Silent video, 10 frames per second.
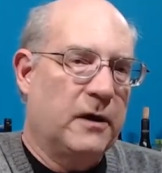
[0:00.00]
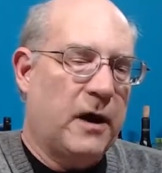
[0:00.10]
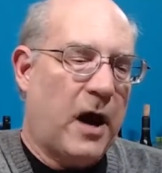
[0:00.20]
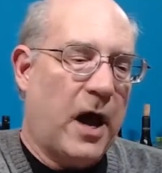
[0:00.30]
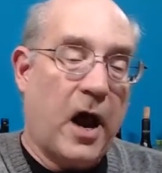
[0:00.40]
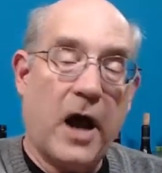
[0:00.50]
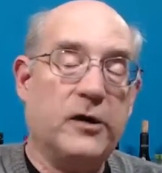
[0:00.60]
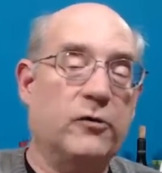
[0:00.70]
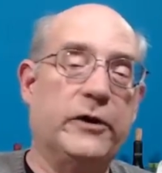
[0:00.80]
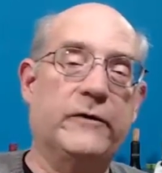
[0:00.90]
And I
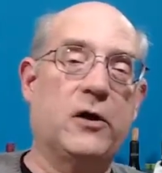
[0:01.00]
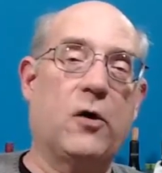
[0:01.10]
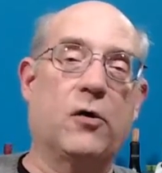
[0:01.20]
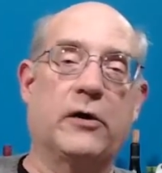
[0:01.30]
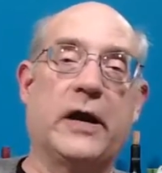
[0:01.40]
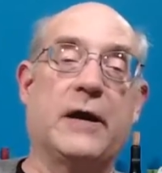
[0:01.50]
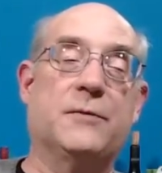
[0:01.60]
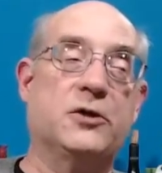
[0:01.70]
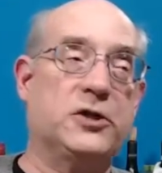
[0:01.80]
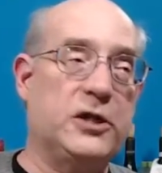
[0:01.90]
don't even know her name,
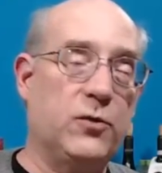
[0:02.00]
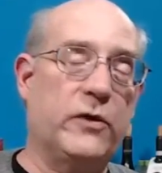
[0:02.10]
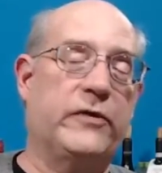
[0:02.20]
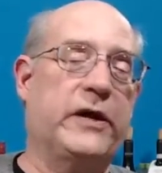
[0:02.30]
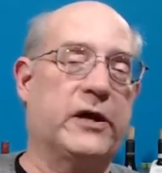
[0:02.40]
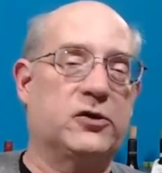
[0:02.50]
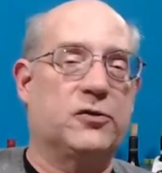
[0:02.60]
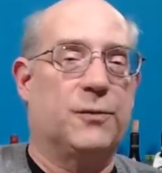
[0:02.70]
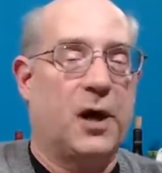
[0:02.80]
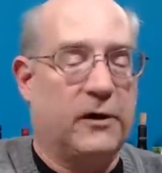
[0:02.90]
but she went the
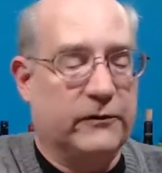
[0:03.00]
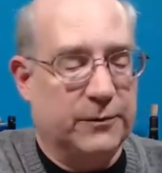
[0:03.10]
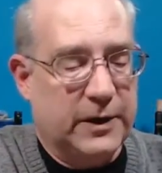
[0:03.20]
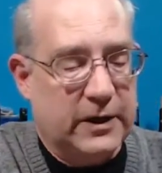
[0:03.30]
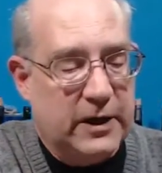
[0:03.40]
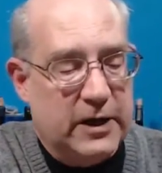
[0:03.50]
extra mile for me.